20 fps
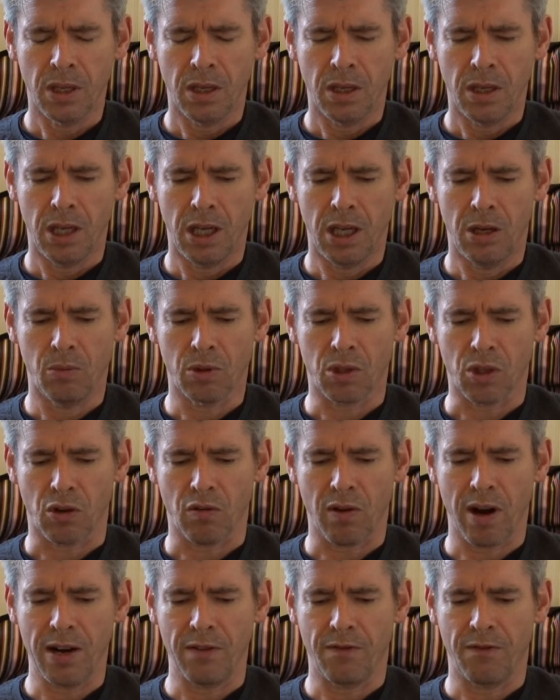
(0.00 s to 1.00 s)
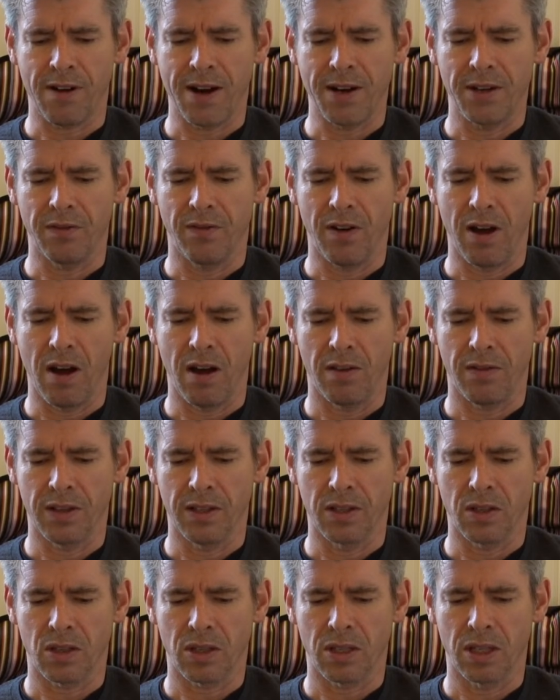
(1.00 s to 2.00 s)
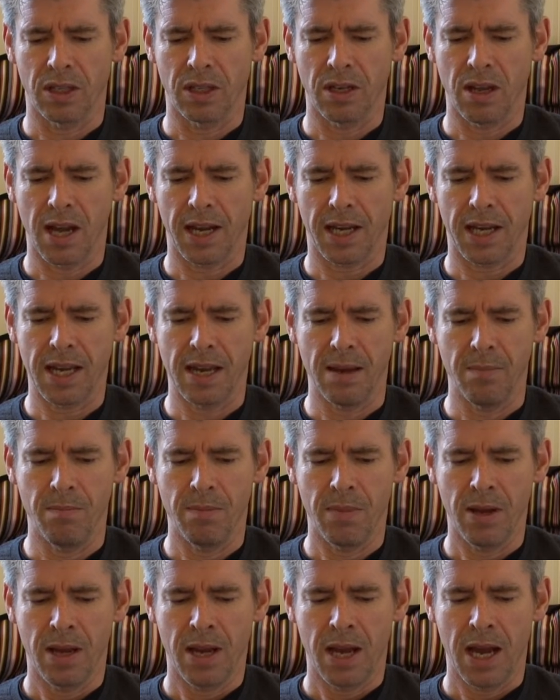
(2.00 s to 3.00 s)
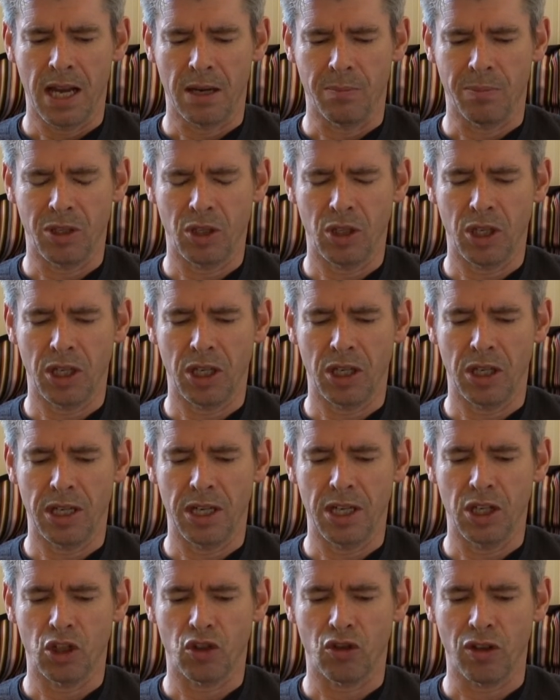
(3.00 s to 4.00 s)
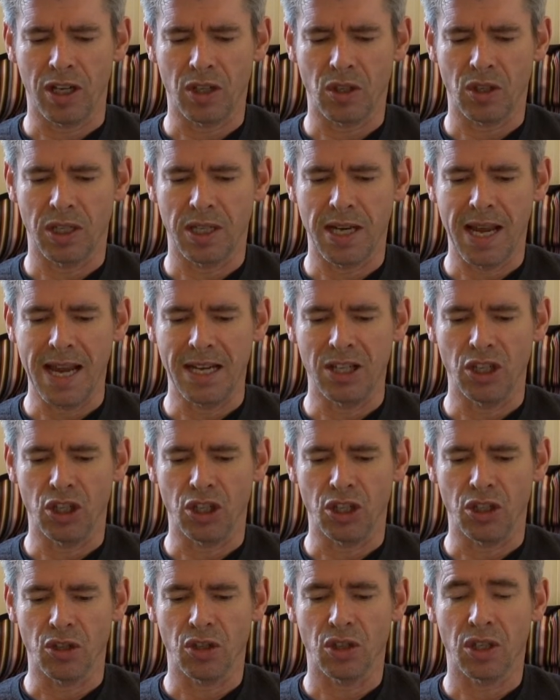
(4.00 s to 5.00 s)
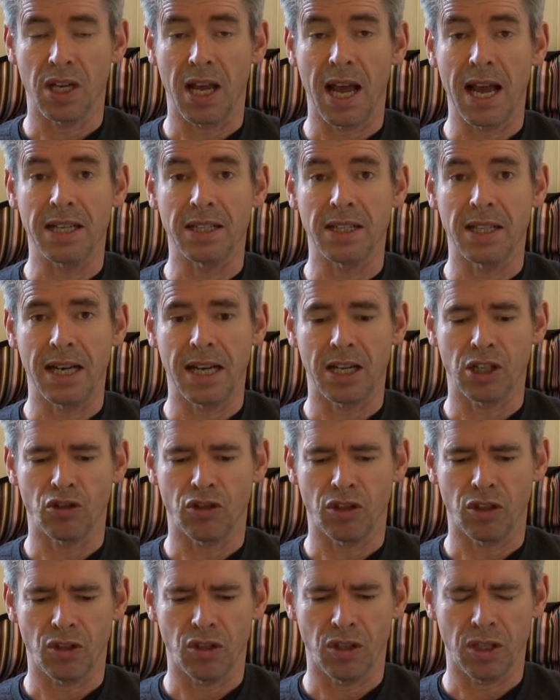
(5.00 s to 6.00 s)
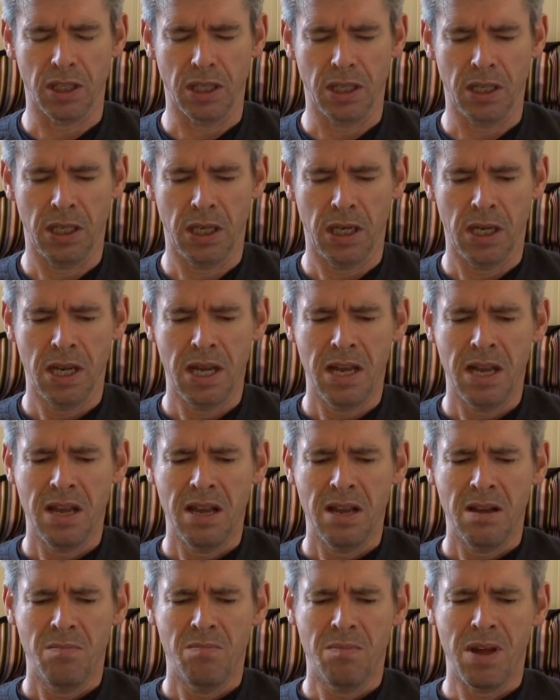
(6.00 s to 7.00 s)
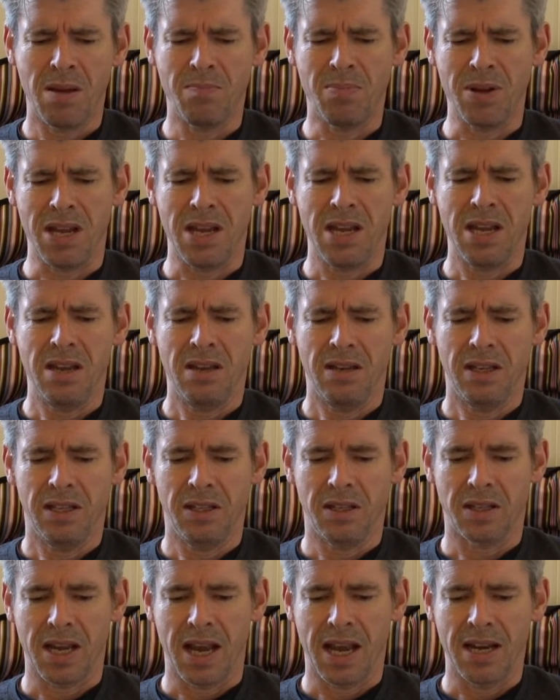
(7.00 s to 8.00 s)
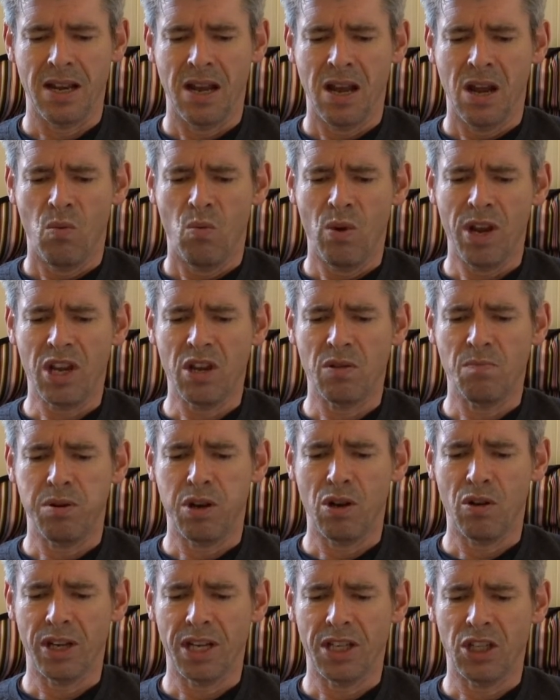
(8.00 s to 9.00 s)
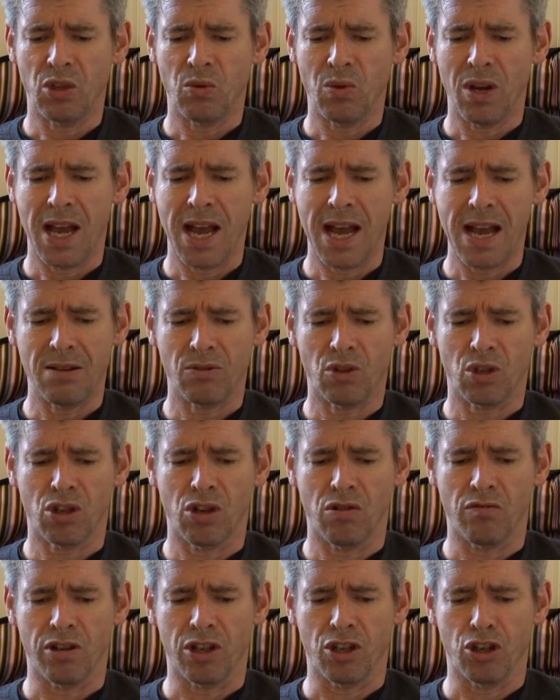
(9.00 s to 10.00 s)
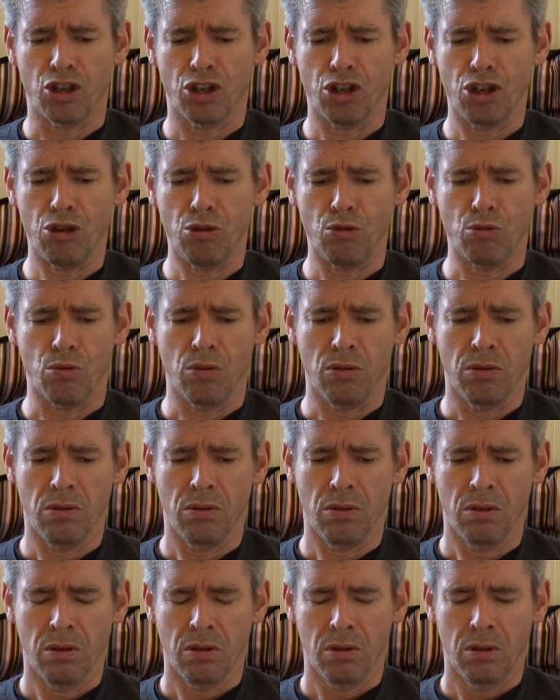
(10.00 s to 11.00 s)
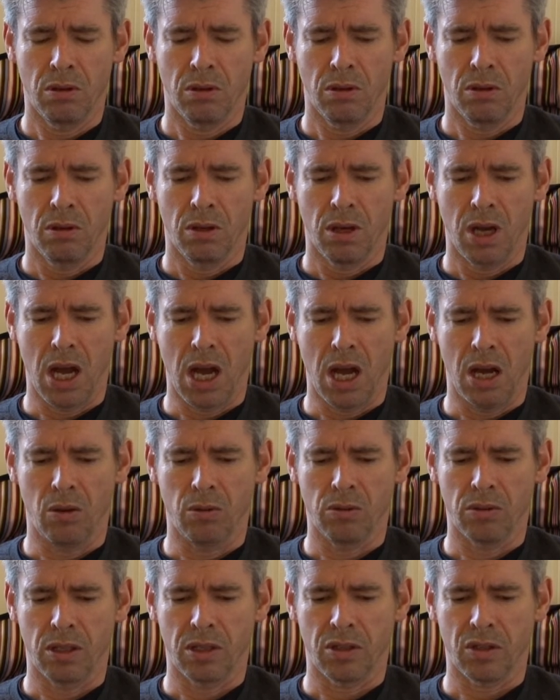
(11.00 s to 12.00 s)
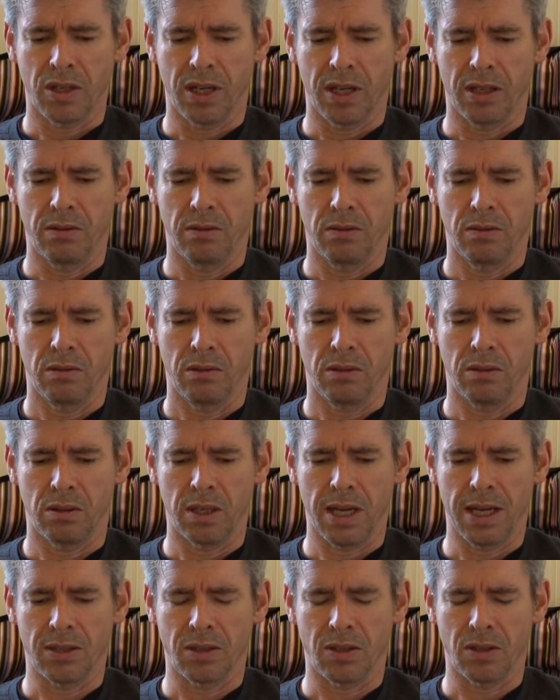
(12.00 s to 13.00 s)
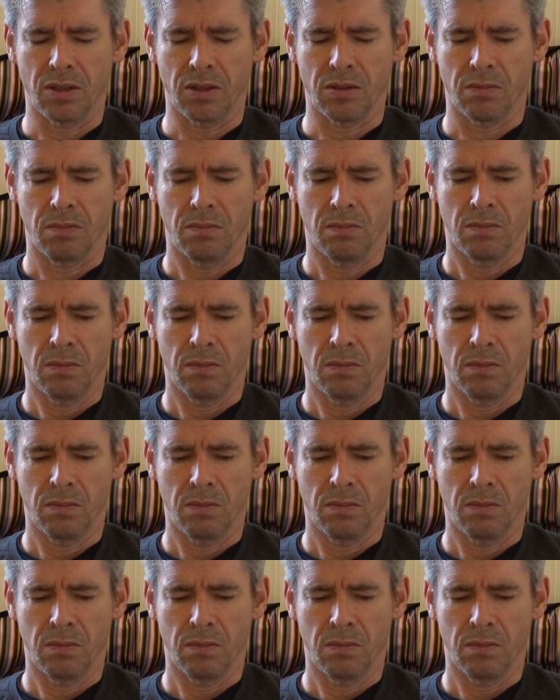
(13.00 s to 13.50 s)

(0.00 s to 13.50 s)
He was a great friend of Arthur's, and like him, had a particular interest in engines and electricity. Maybe, he said, we could plug into a house current too. How? I said. Who'd let us?